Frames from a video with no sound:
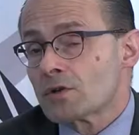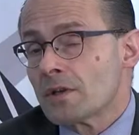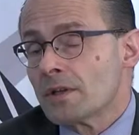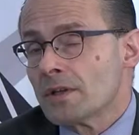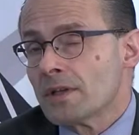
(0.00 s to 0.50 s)

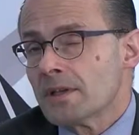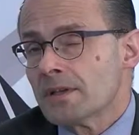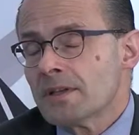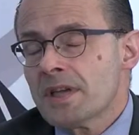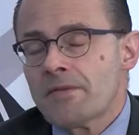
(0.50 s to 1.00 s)
it
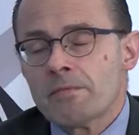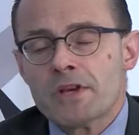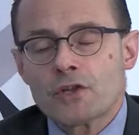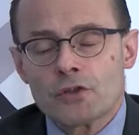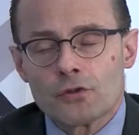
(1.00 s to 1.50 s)
didn't have a
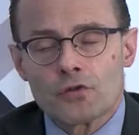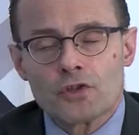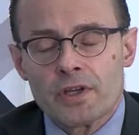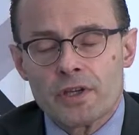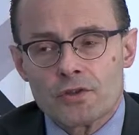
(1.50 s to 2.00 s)
mission to
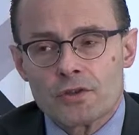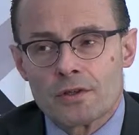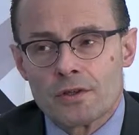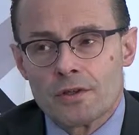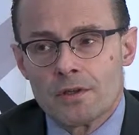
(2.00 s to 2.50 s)
change.
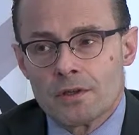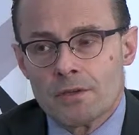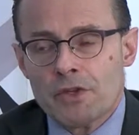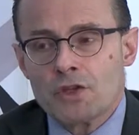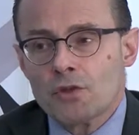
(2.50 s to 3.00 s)
The
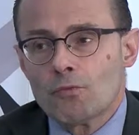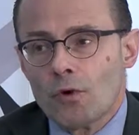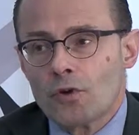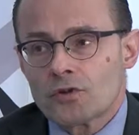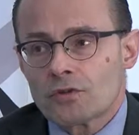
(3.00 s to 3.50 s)
mission
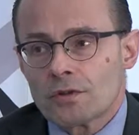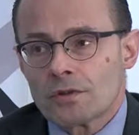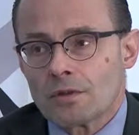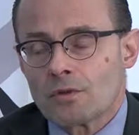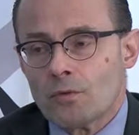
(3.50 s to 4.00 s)
was
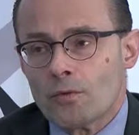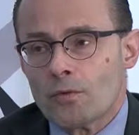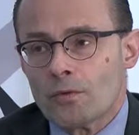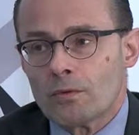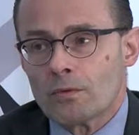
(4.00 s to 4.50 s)

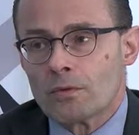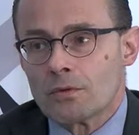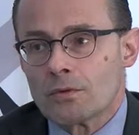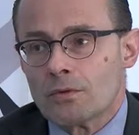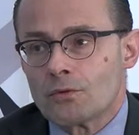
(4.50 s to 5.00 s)
to
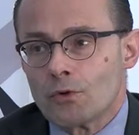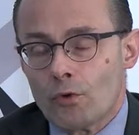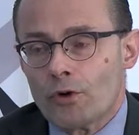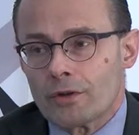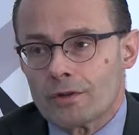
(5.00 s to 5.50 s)

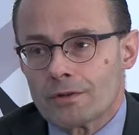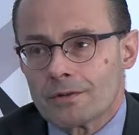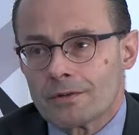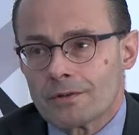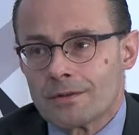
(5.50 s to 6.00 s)
work.
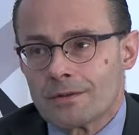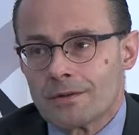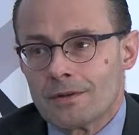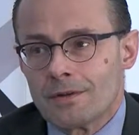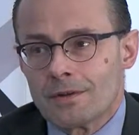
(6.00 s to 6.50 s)

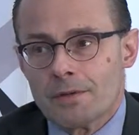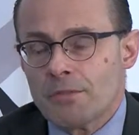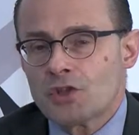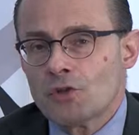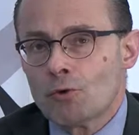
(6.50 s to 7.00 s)
The
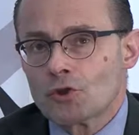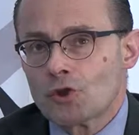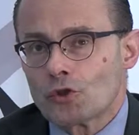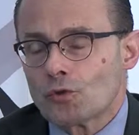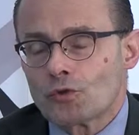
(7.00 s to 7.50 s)
mission was
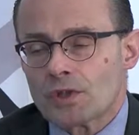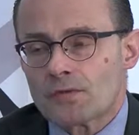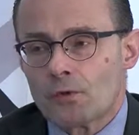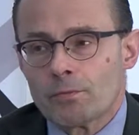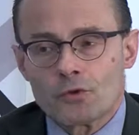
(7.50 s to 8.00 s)
not to
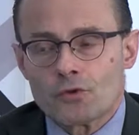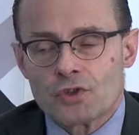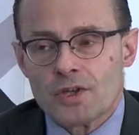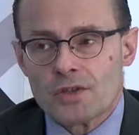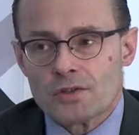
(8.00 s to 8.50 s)
transform or to
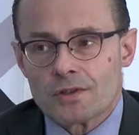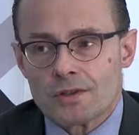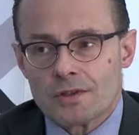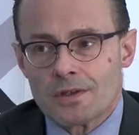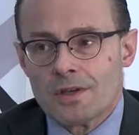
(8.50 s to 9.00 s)
change.
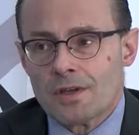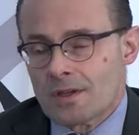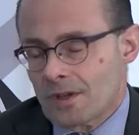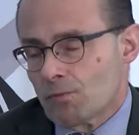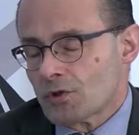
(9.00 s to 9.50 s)

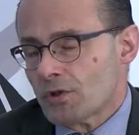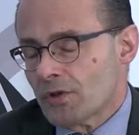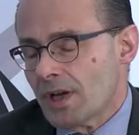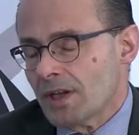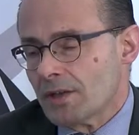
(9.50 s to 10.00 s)
That was the
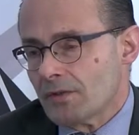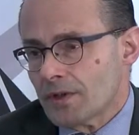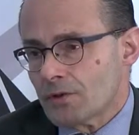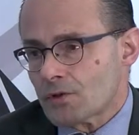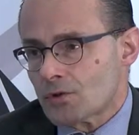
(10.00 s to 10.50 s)
reality of the
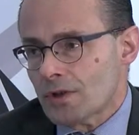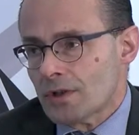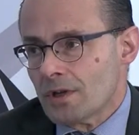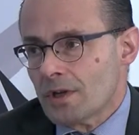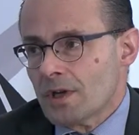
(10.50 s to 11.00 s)
industry.
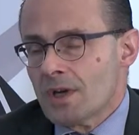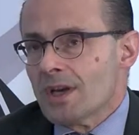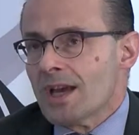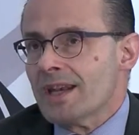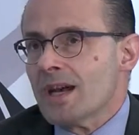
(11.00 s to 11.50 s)

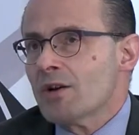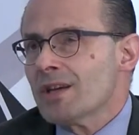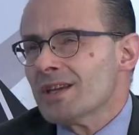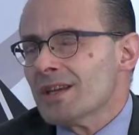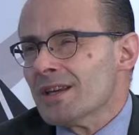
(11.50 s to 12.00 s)
And now
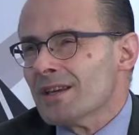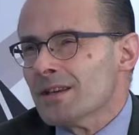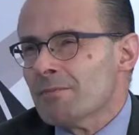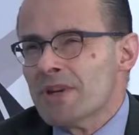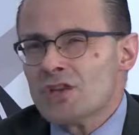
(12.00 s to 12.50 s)

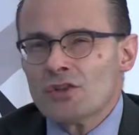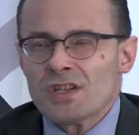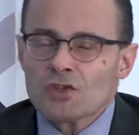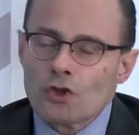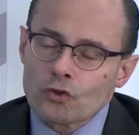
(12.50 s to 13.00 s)
the mission
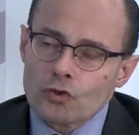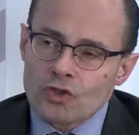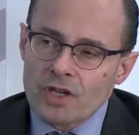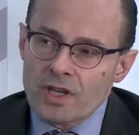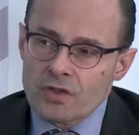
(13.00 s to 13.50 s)
is not to
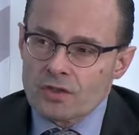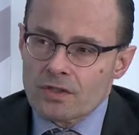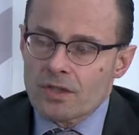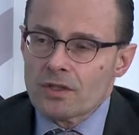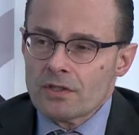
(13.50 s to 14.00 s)
change.
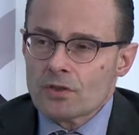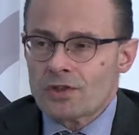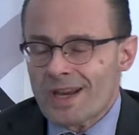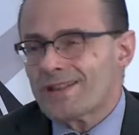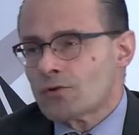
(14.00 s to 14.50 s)
Now the industry
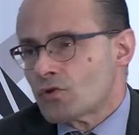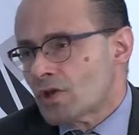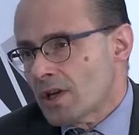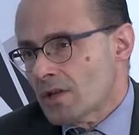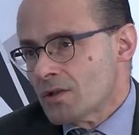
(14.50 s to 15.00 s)
has to
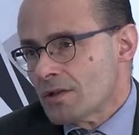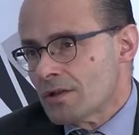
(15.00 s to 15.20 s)
change